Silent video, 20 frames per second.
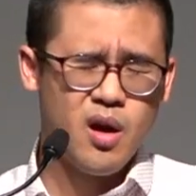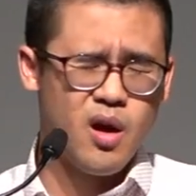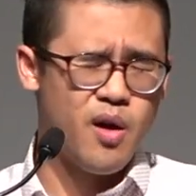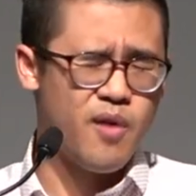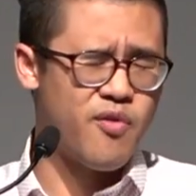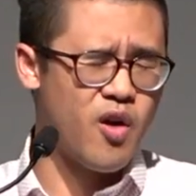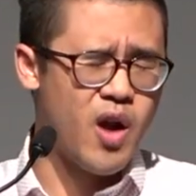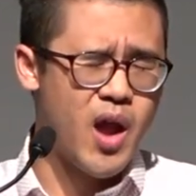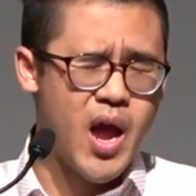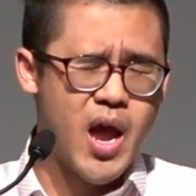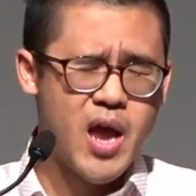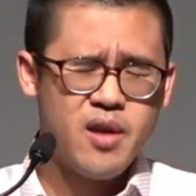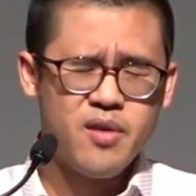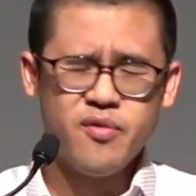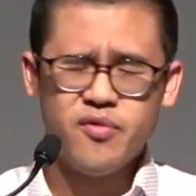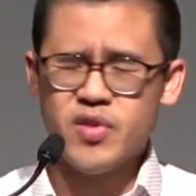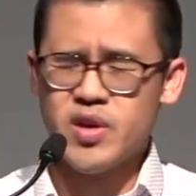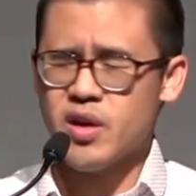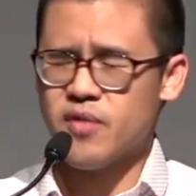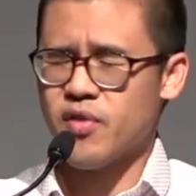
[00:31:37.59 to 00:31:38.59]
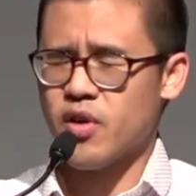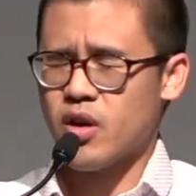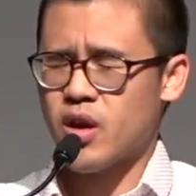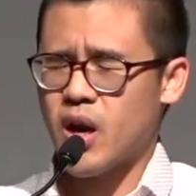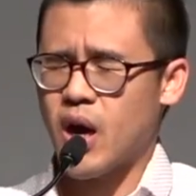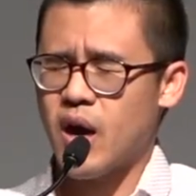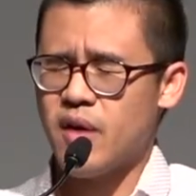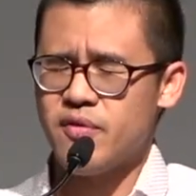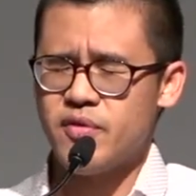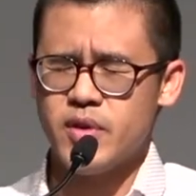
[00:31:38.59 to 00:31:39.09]
of our envy, of our
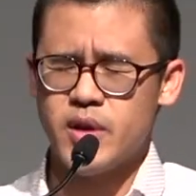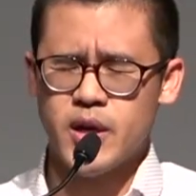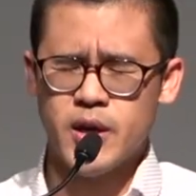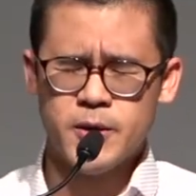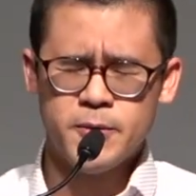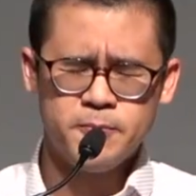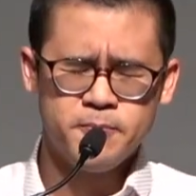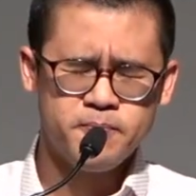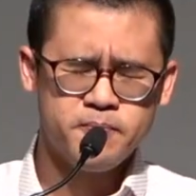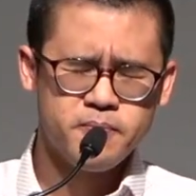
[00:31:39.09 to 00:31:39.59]
coveting,